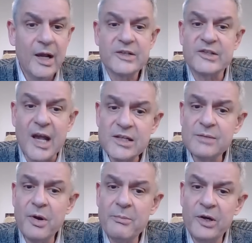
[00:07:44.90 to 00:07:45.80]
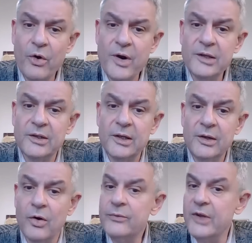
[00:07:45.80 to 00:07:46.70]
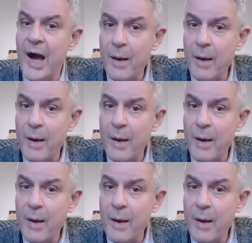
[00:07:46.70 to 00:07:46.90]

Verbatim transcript: A sizable minority of the